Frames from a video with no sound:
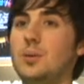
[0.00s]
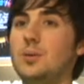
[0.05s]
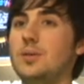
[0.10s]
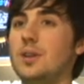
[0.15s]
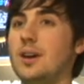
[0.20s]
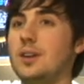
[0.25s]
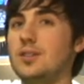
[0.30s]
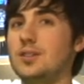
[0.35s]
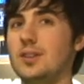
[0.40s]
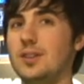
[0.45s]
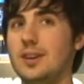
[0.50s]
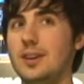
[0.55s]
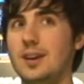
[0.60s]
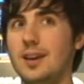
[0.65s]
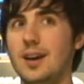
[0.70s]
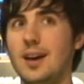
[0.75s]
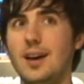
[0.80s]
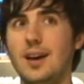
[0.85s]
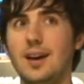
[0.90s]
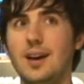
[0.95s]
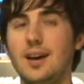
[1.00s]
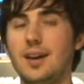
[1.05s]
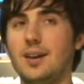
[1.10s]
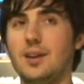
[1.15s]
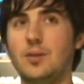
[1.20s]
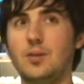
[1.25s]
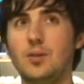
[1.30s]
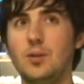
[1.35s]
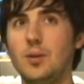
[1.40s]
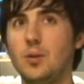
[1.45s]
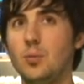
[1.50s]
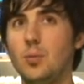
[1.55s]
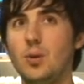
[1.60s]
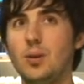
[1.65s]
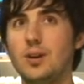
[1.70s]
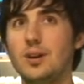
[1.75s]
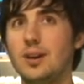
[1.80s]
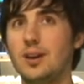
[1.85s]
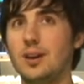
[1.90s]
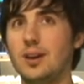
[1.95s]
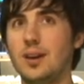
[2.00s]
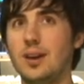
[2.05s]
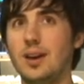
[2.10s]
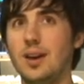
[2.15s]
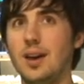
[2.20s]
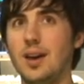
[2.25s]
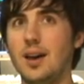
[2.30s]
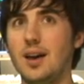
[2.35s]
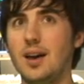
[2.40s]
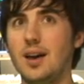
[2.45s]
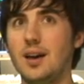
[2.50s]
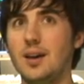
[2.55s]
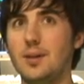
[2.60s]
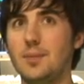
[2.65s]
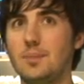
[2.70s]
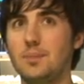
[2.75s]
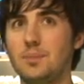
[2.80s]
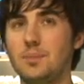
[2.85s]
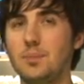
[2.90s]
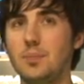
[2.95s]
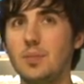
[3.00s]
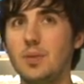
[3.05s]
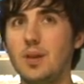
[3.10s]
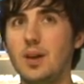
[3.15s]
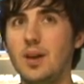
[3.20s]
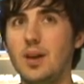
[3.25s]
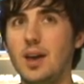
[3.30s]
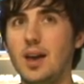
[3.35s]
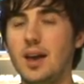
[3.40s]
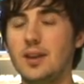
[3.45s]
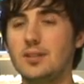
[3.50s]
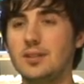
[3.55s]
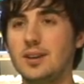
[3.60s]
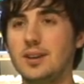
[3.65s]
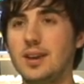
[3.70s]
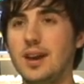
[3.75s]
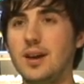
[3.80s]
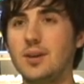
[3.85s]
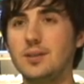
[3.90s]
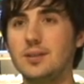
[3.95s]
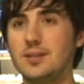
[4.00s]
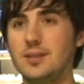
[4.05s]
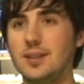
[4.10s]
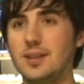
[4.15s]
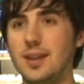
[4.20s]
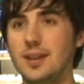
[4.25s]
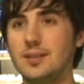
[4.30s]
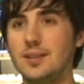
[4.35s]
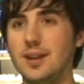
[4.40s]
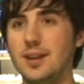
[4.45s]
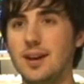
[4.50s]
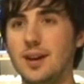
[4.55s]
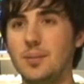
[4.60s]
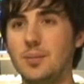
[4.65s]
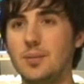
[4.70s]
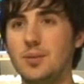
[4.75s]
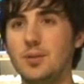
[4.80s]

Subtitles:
He was actually working as an accountant at that time.